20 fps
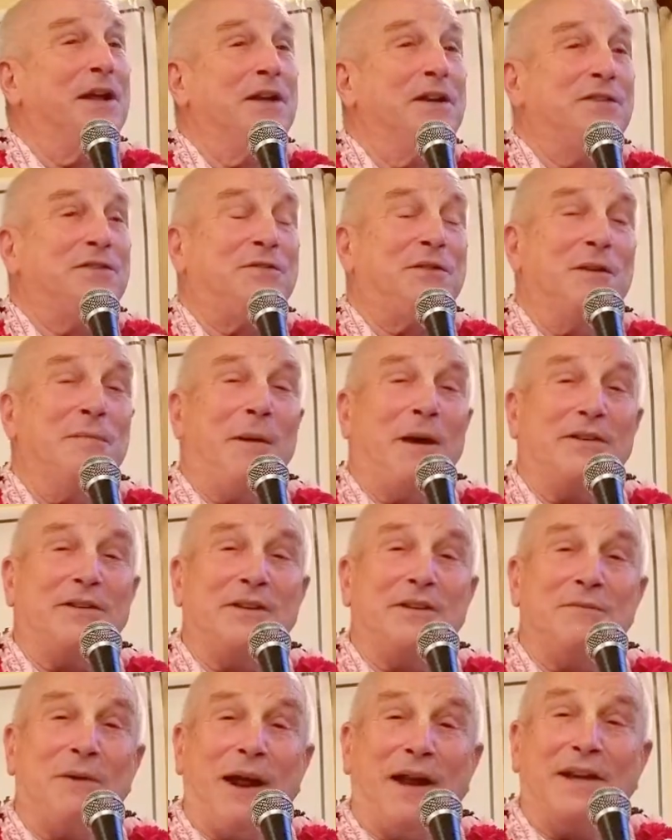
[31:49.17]

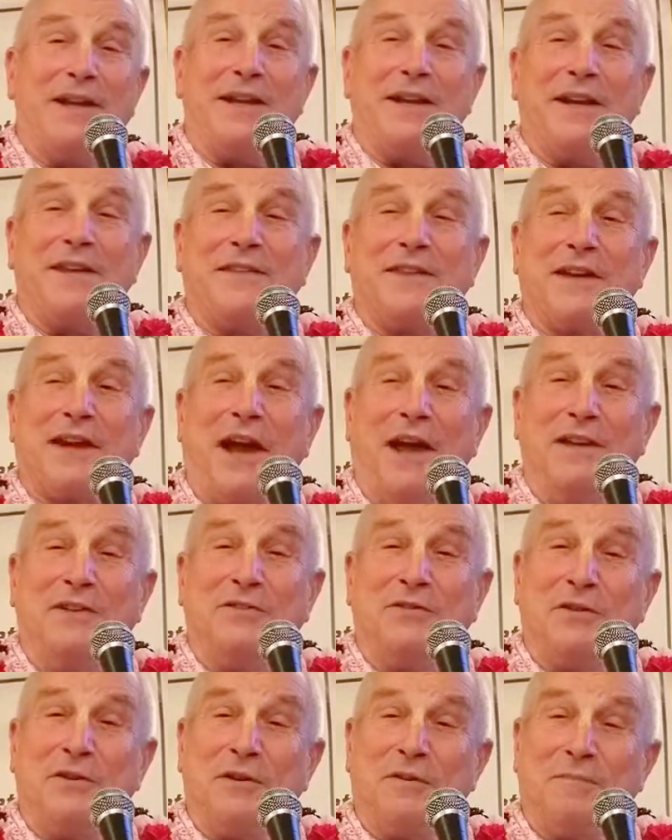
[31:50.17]
Srimati Radhika, the
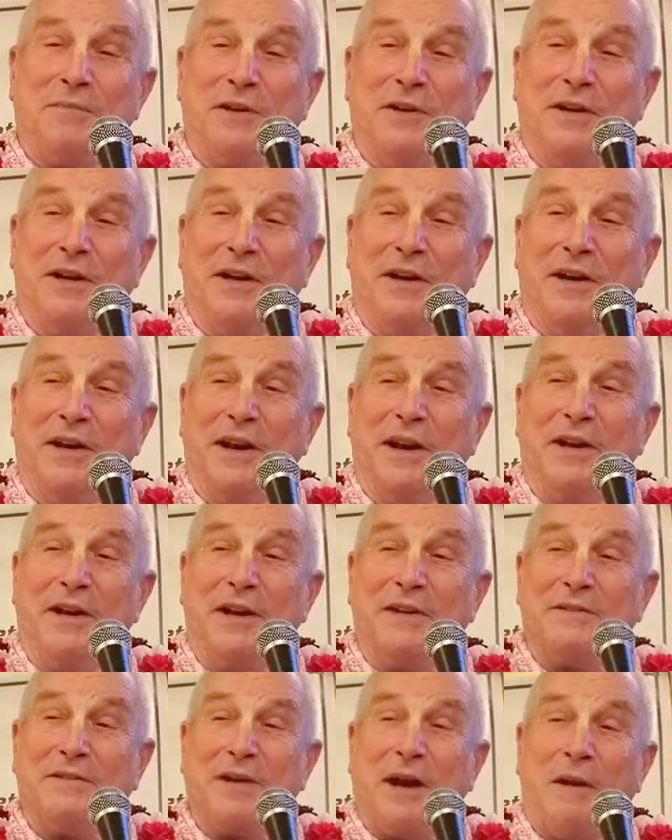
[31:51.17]
consort of
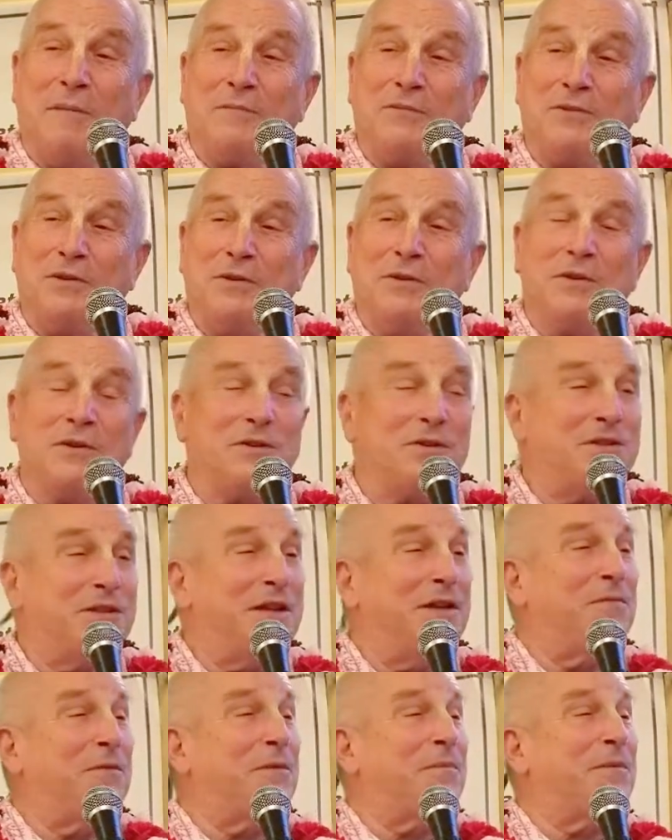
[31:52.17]
Brajanandan Samsundar.
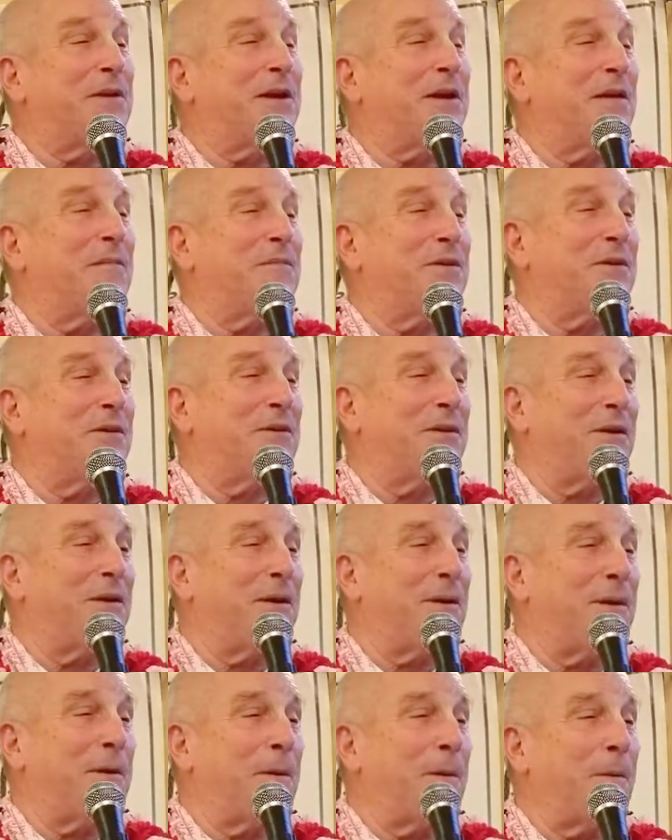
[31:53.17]
She will become your daughter.